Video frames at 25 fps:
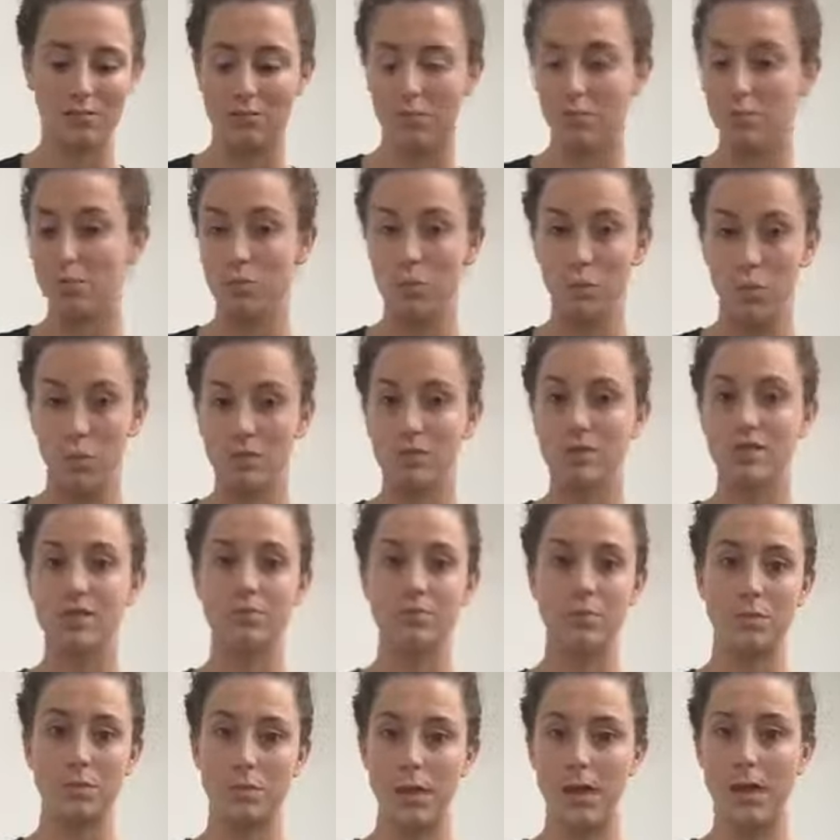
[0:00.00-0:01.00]
wants
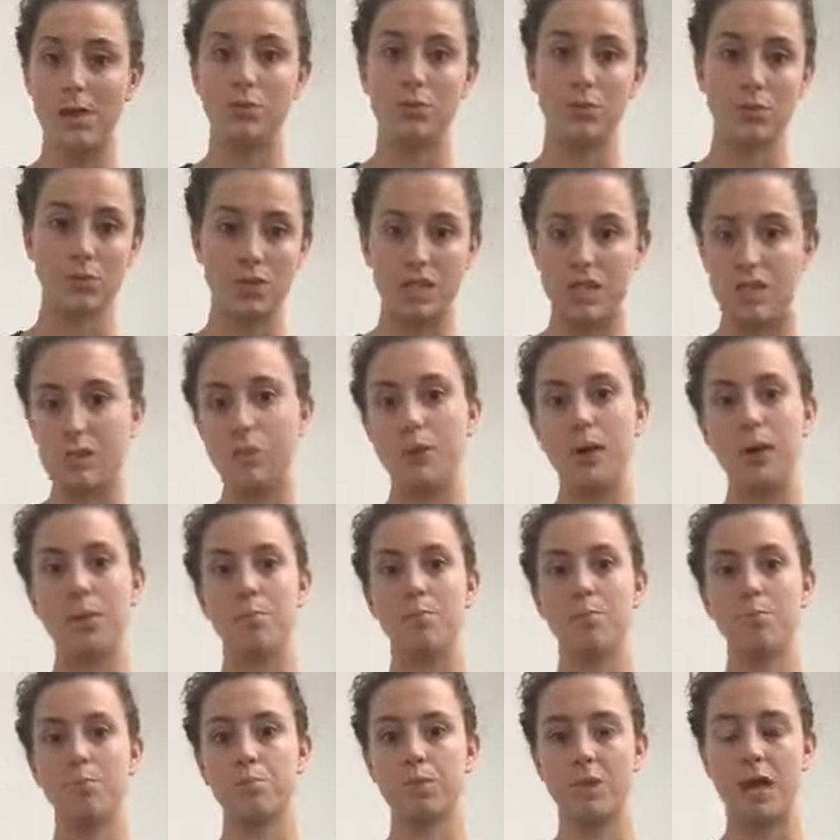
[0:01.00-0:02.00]
people to swim.
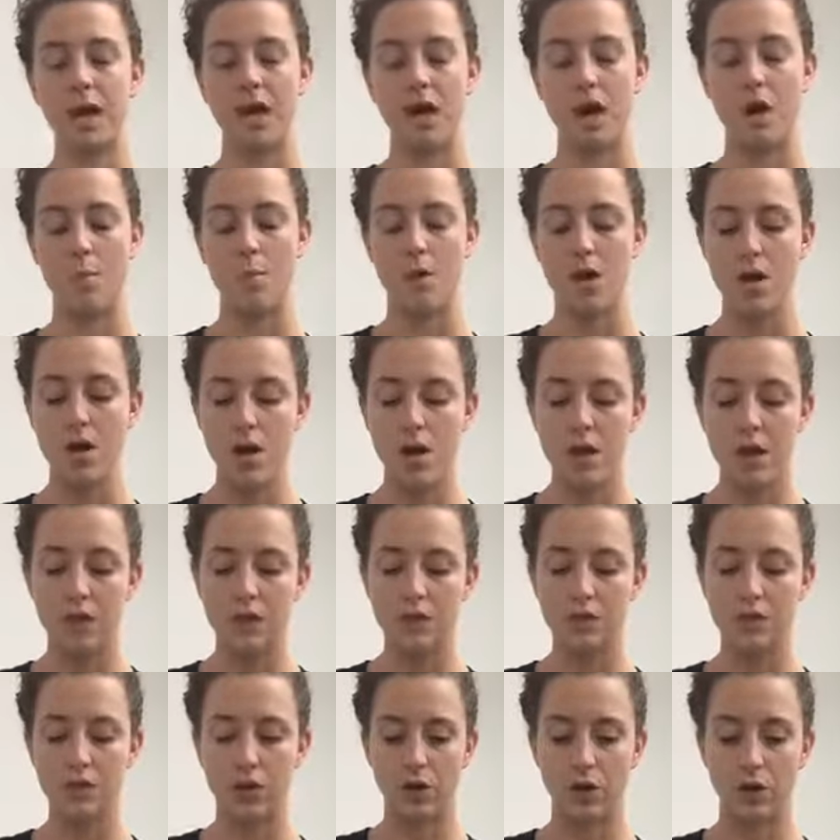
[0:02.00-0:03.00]
Um,
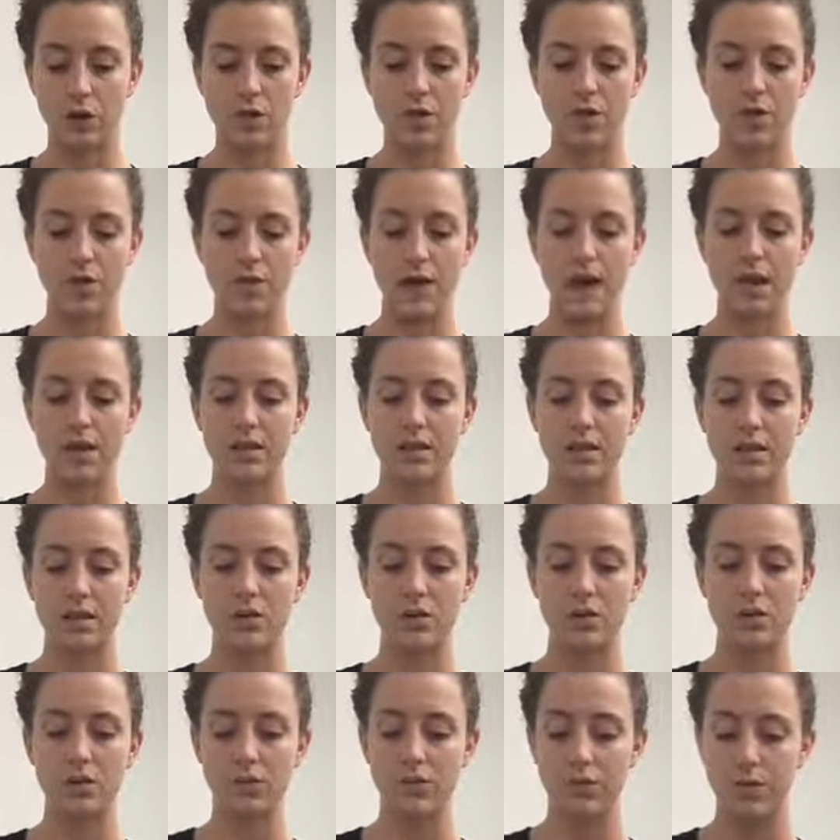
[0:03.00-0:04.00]
so the fact that it
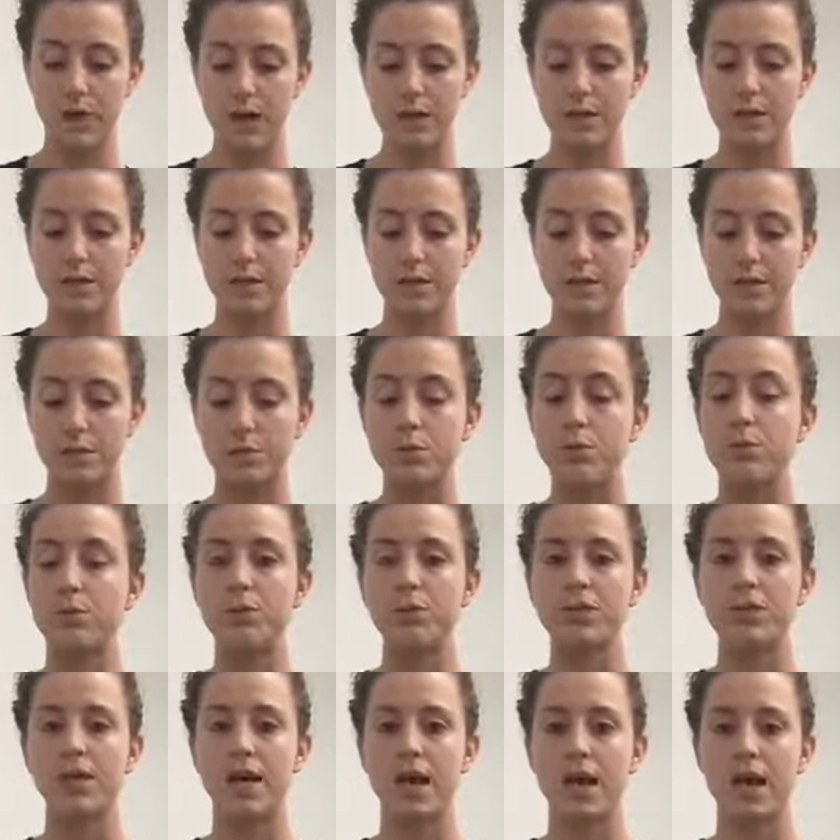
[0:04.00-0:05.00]
was funded and put
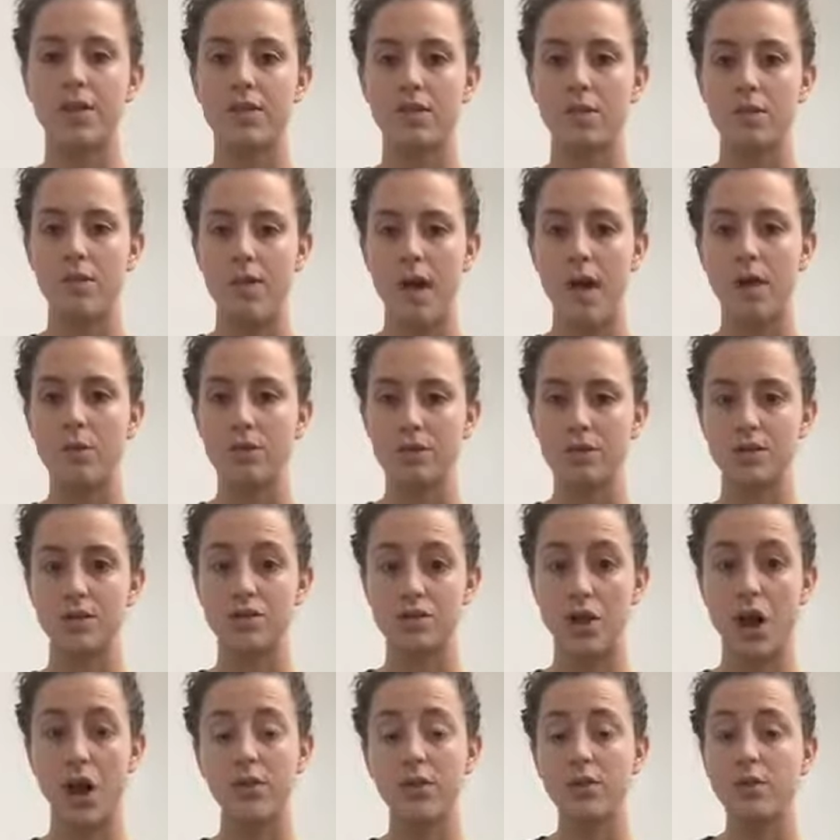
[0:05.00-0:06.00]
together and that was the
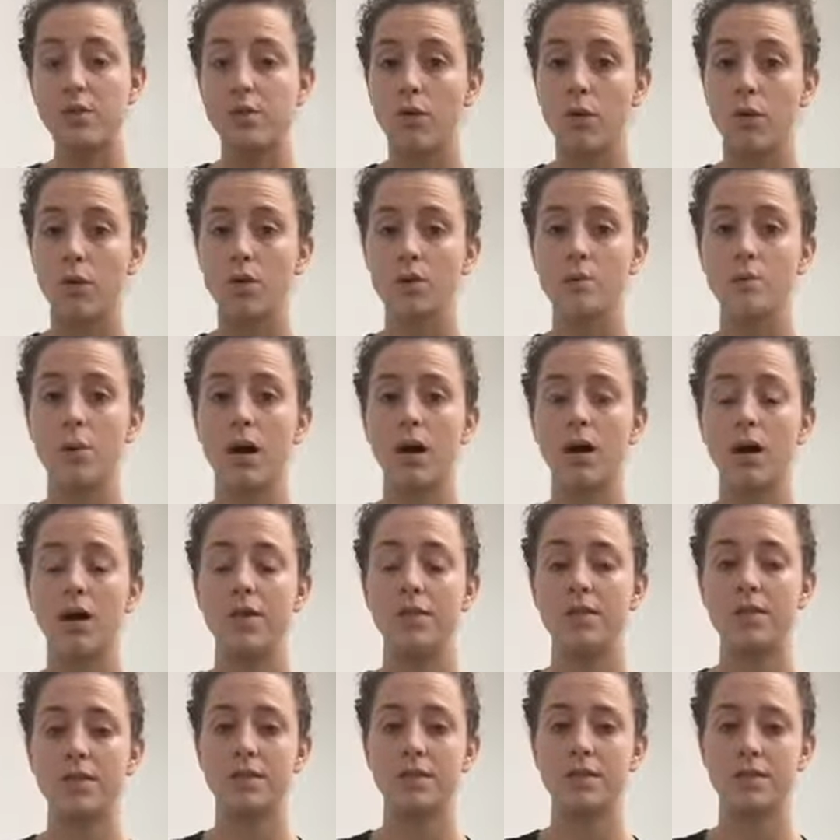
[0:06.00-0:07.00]
driving force
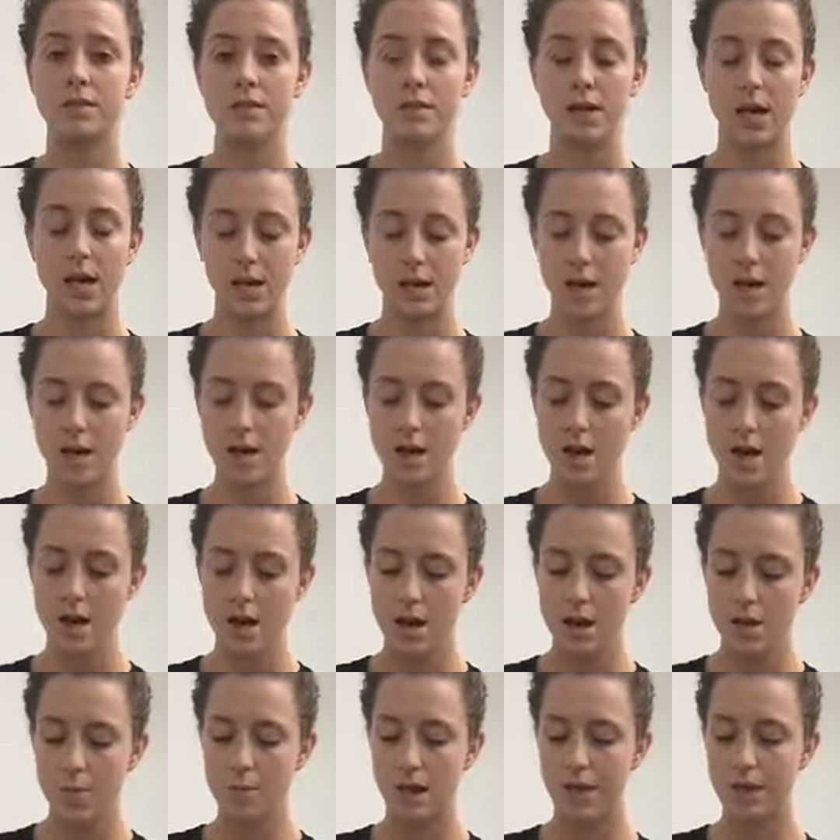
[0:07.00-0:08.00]
behind this study
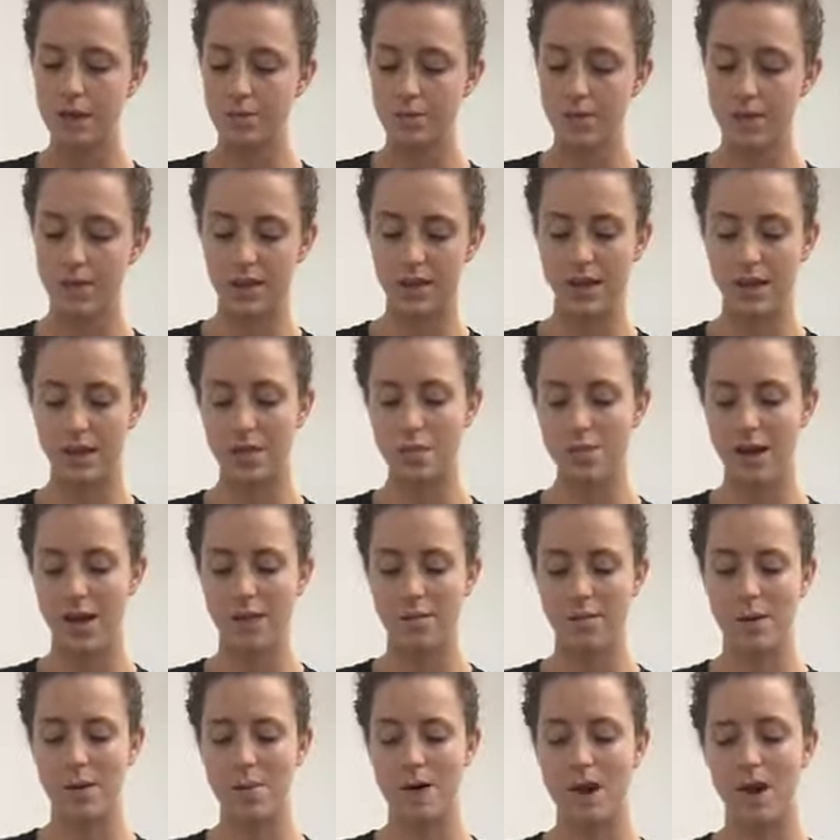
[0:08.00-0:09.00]
makes me think in the back of
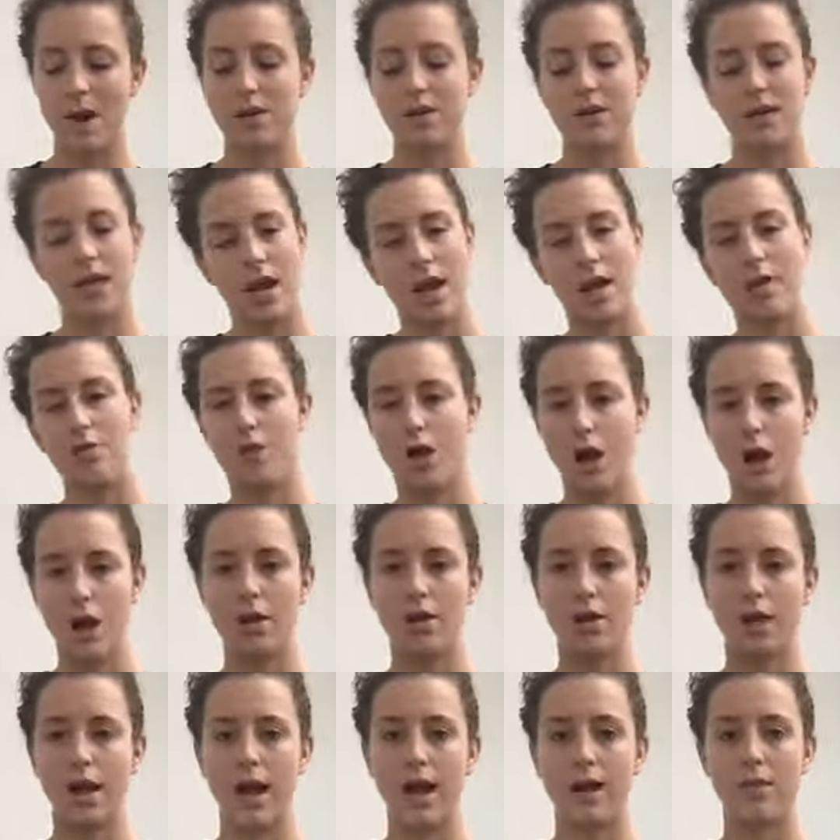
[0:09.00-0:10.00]
my mind, yeah, right,
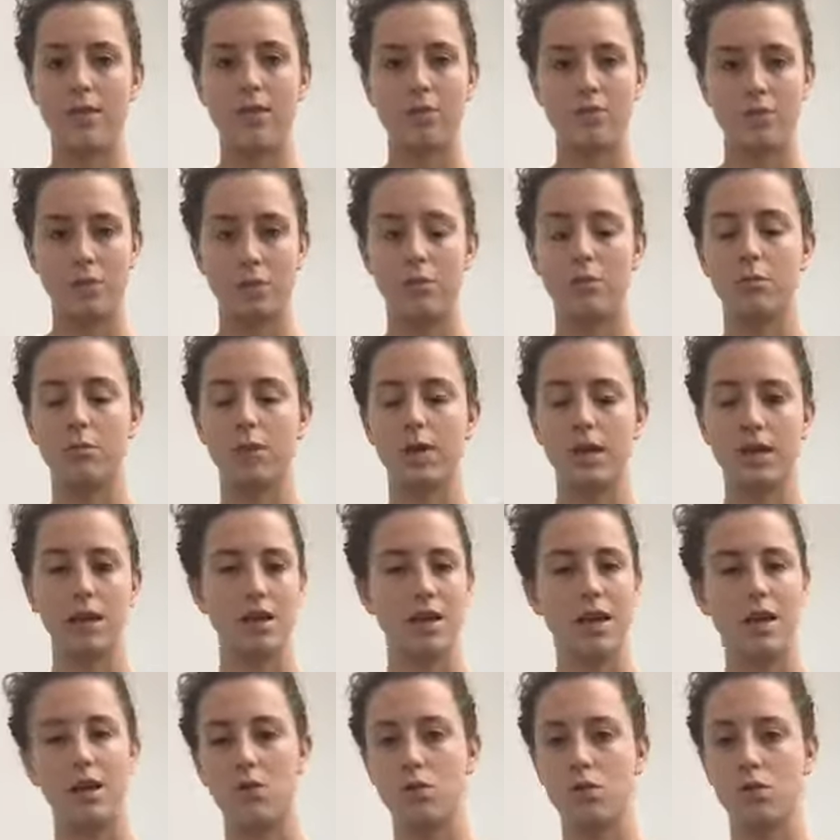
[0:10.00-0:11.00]
okay, that probably
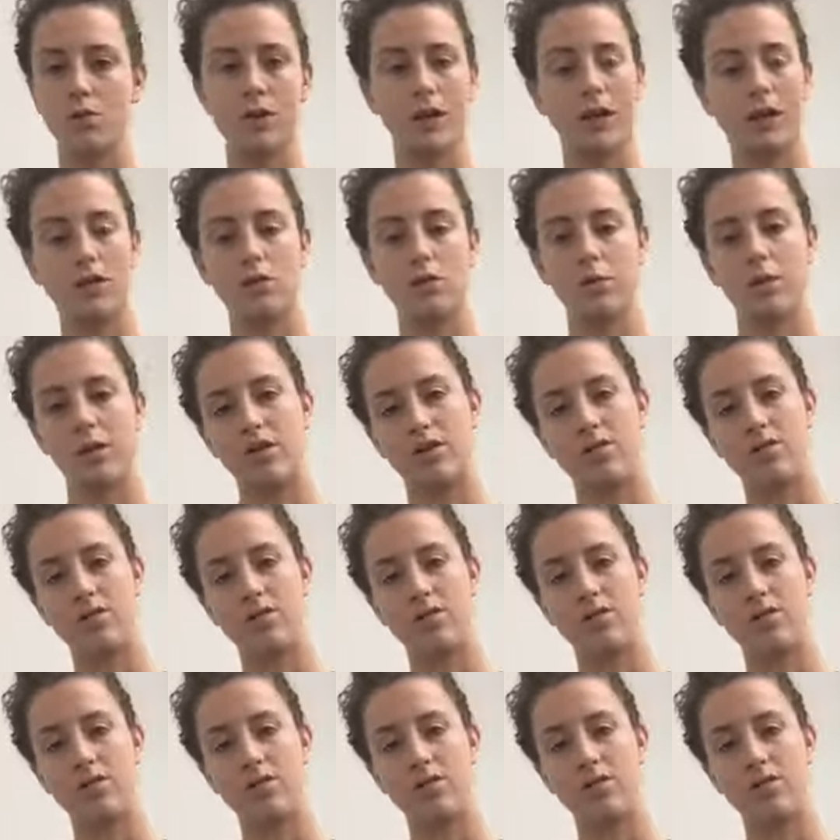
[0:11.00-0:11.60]
there could be a little bit of